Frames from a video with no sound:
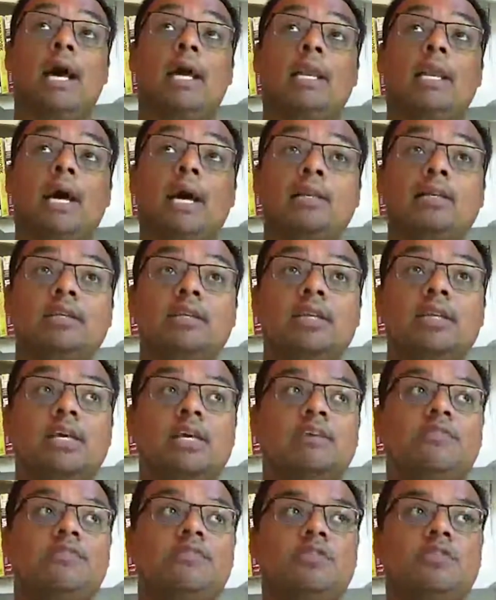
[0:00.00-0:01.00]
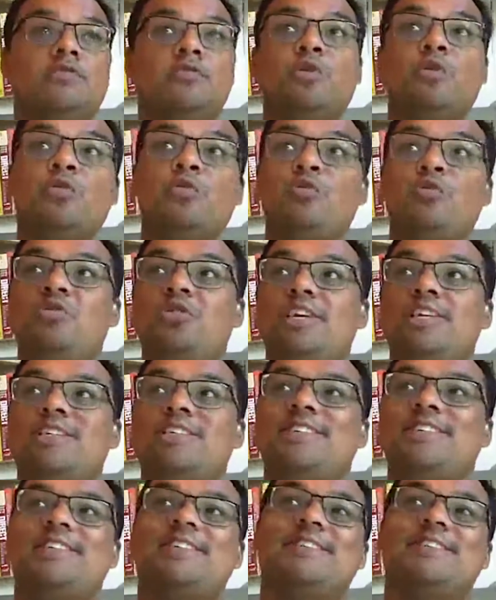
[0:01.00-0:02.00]
And underneath, you've got all these
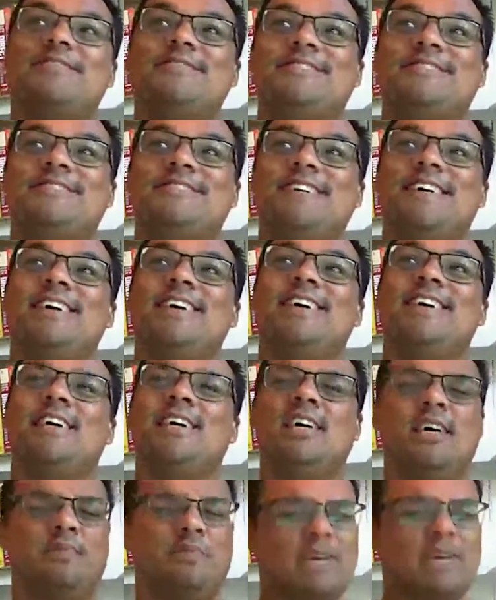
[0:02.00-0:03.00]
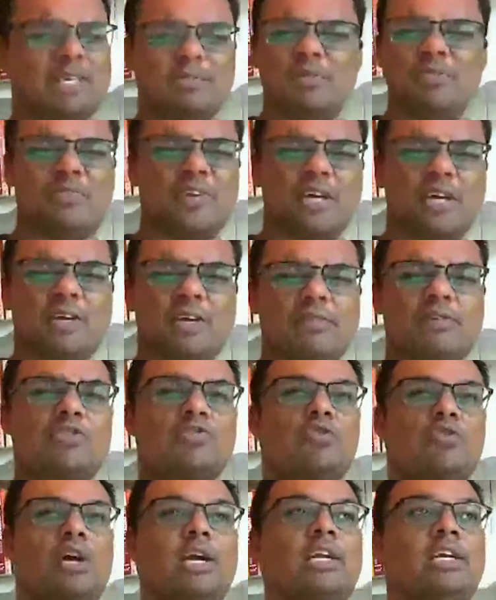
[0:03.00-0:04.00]
little, makes me think of
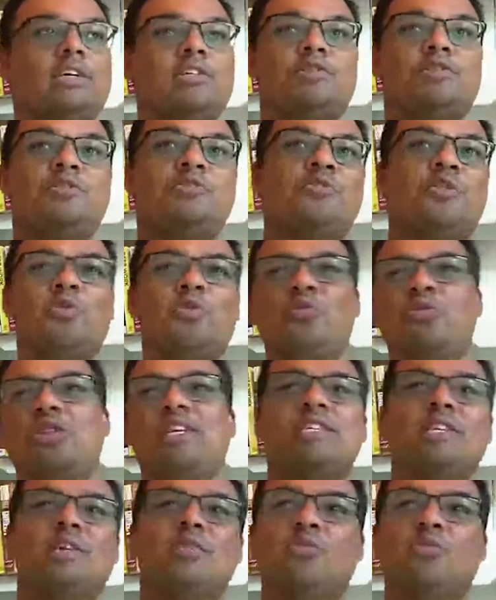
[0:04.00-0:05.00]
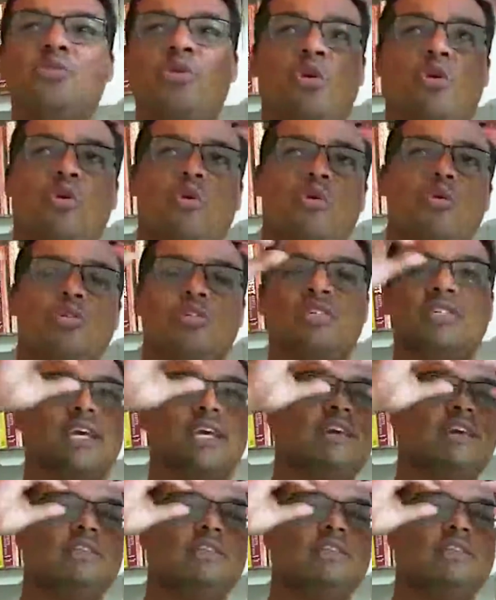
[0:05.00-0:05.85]
Australia. So you've got all these little corks.